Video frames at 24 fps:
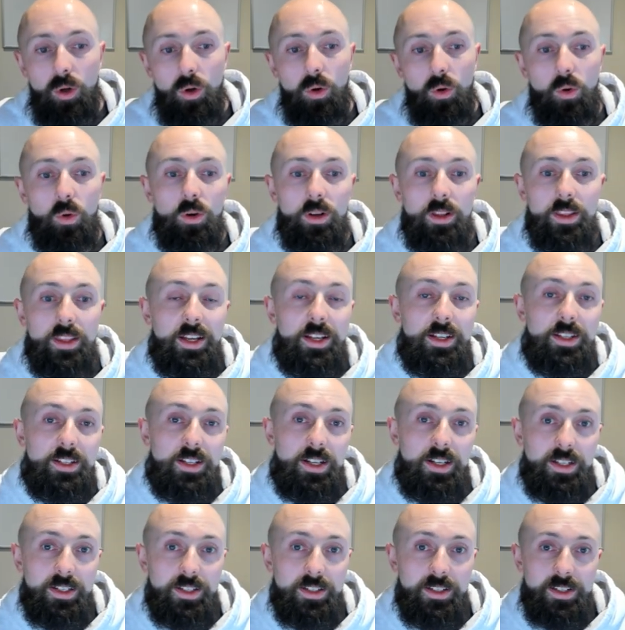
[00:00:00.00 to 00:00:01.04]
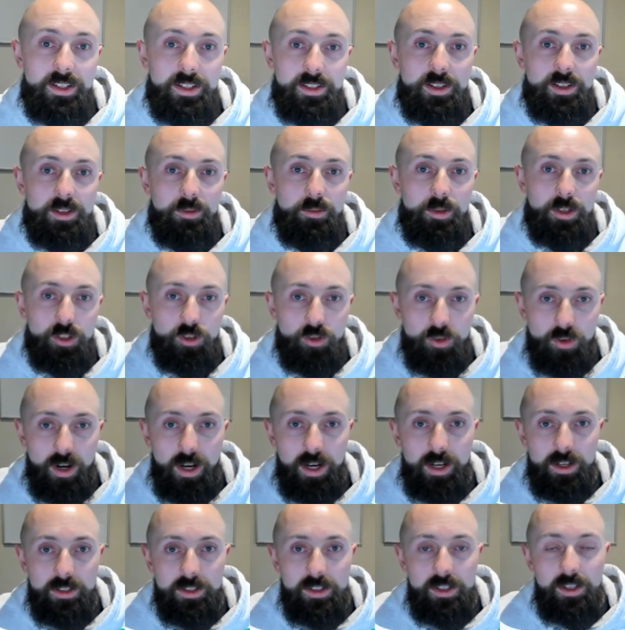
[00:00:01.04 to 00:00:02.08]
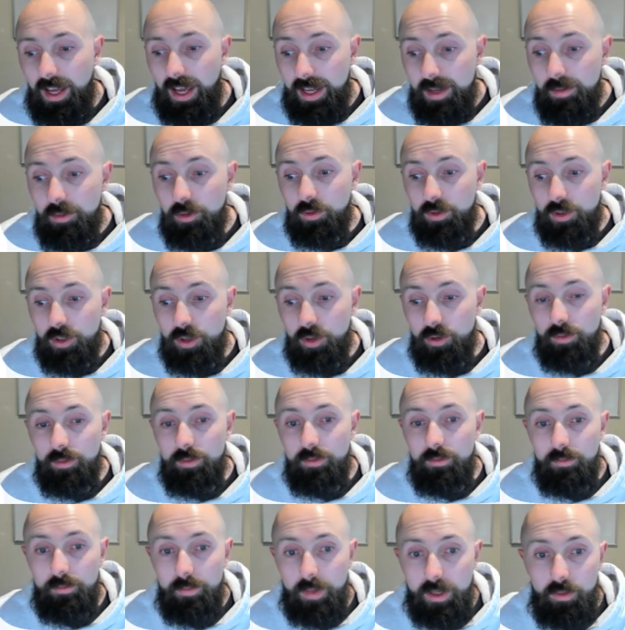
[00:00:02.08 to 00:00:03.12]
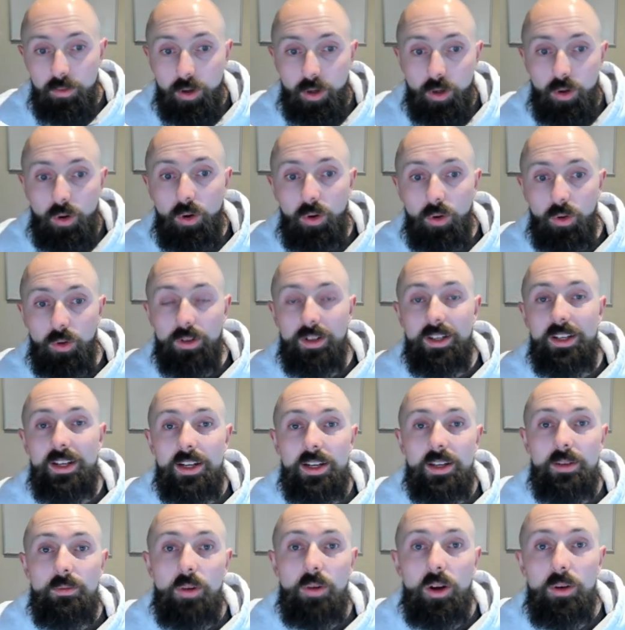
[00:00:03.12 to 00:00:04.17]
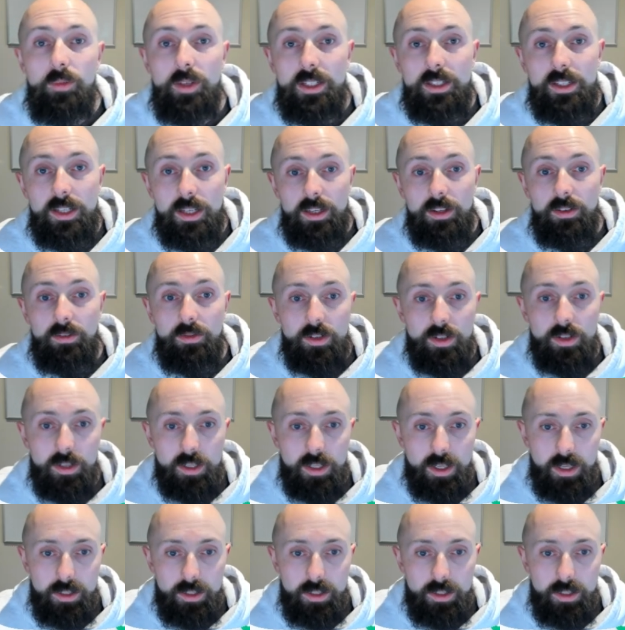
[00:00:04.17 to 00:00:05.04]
All of that data needs to be tracked, able to be recalled at any moment to give to the